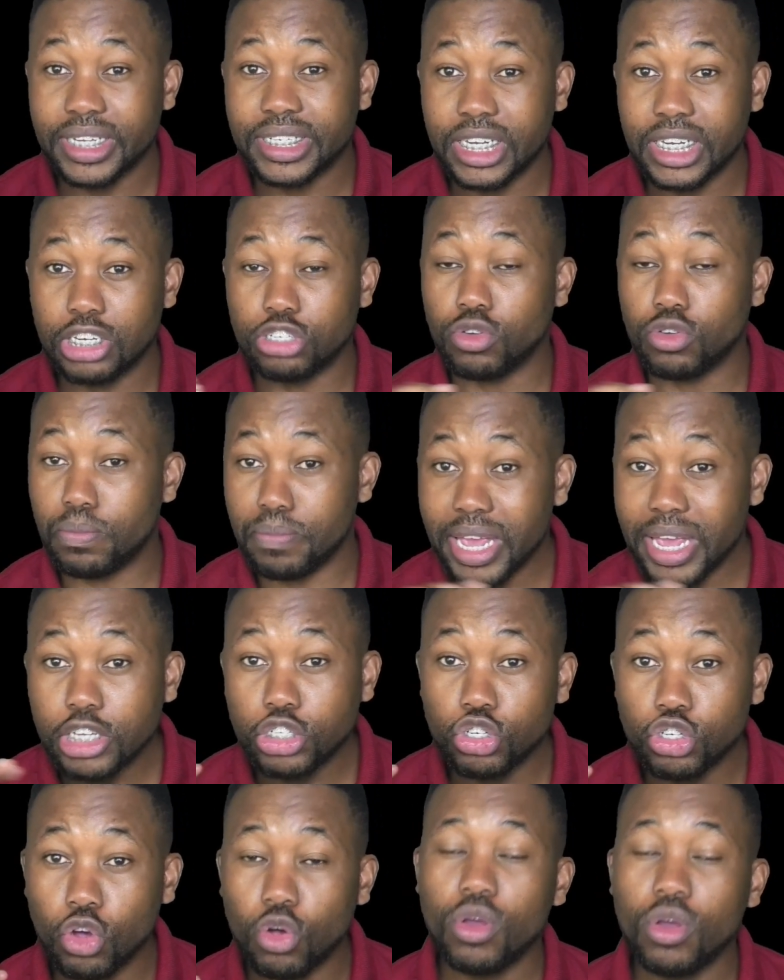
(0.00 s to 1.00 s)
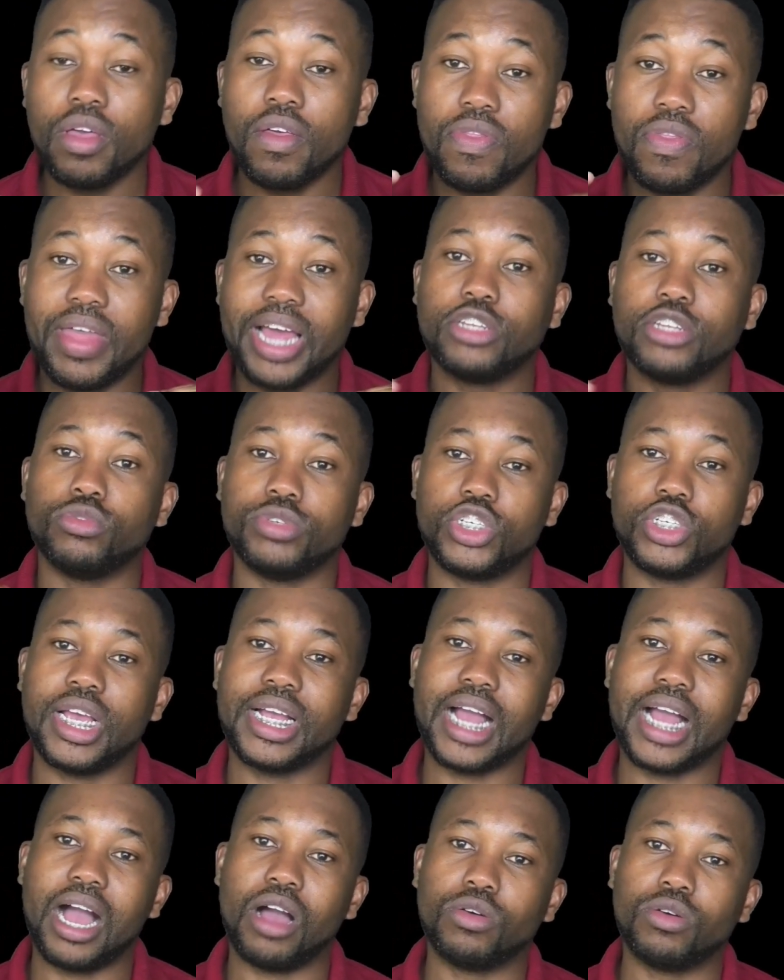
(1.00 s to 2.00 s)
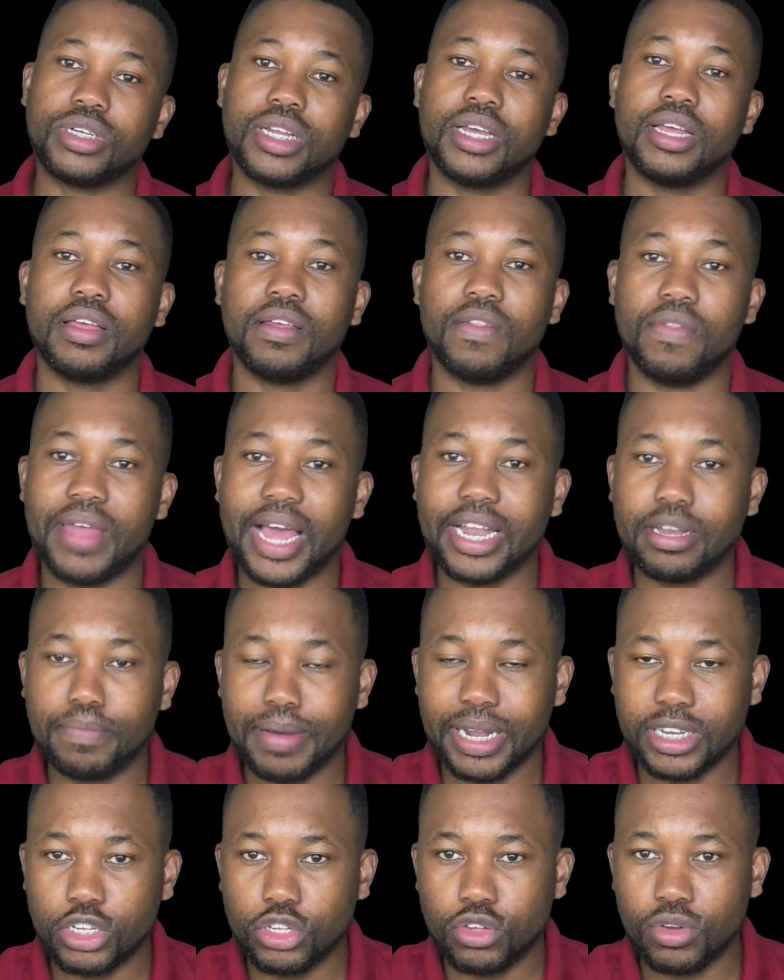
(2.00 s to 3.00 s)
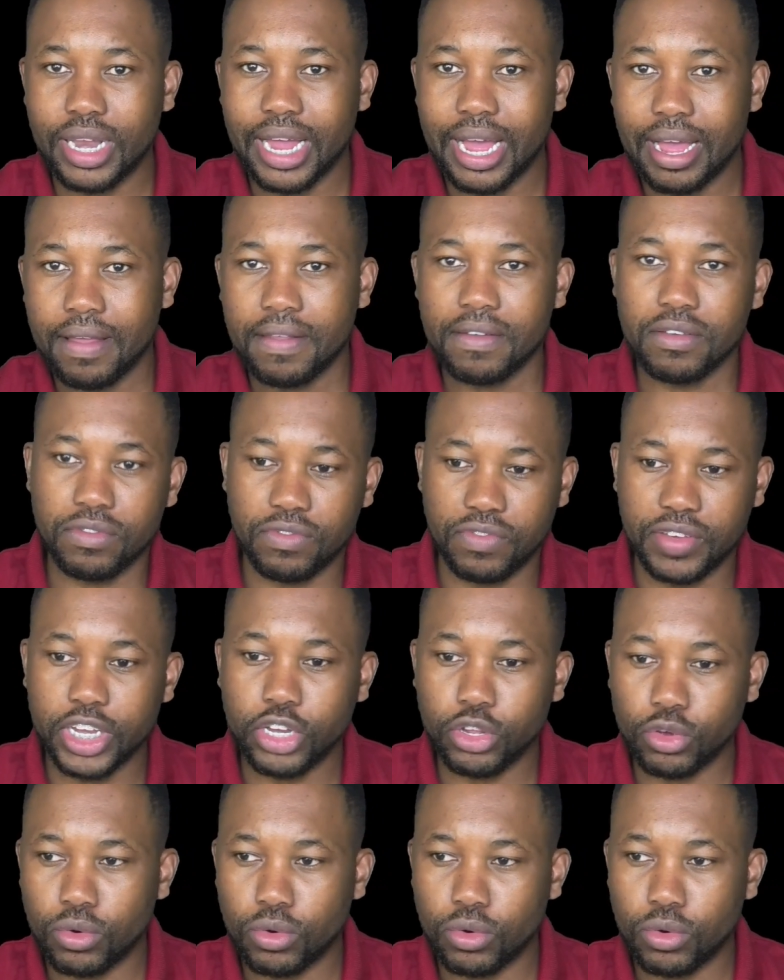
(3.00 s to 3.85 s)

So make sure that you check out that particular video.